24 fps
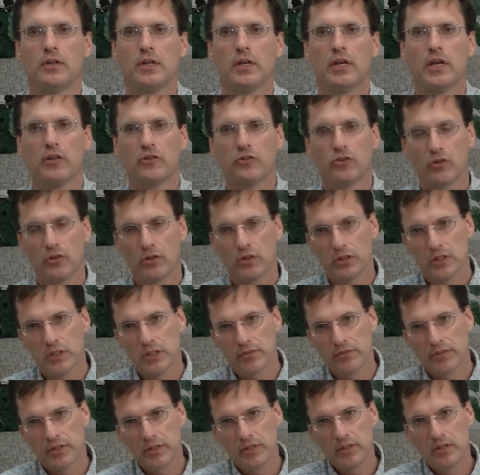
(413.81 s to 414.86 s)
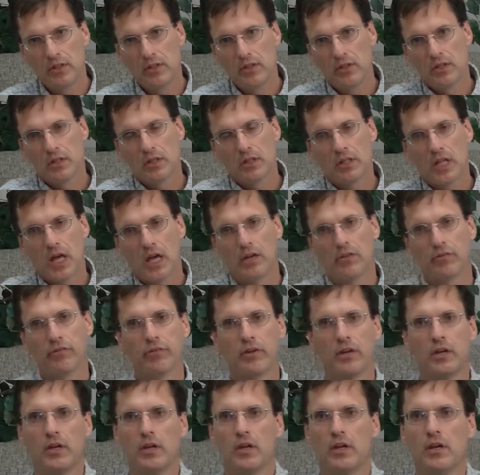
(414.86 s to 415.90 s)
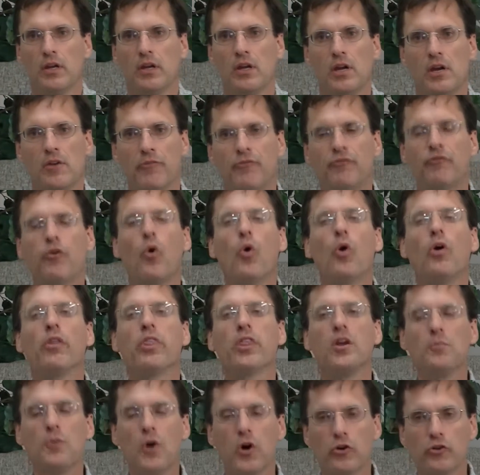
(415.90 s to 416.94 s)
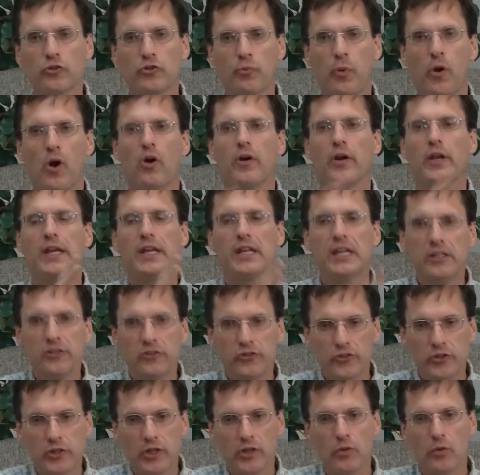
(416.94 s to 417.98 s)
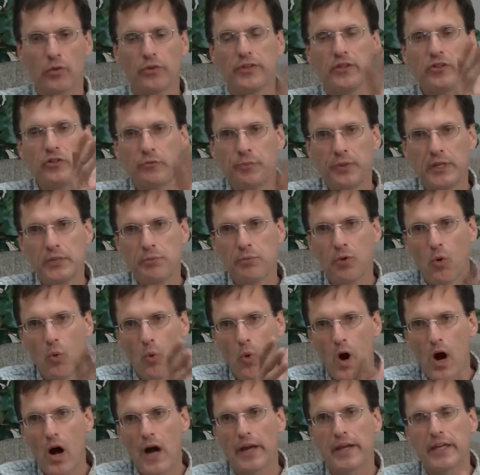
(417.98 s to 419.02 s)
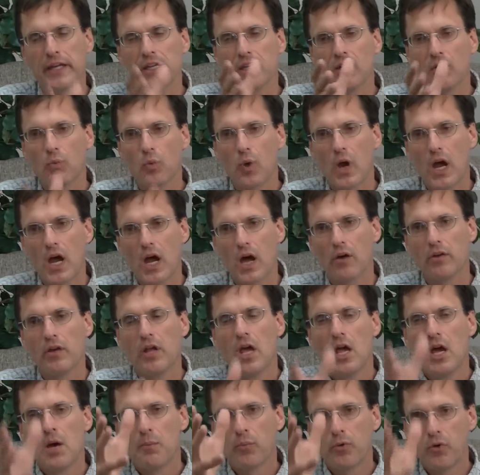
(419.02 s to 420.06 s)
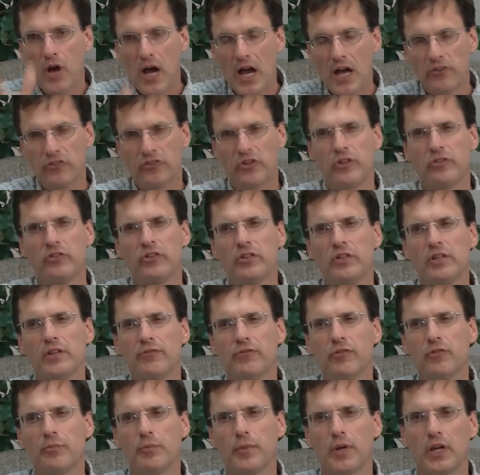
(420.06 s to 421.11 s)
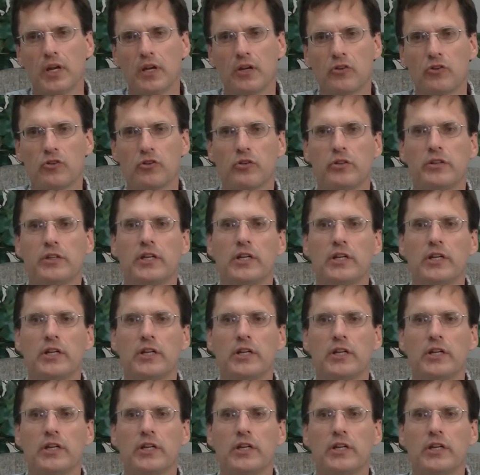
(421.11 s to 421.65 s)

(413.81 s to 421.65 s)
as they're living life. For the most part, in general, these people walking around, processing information,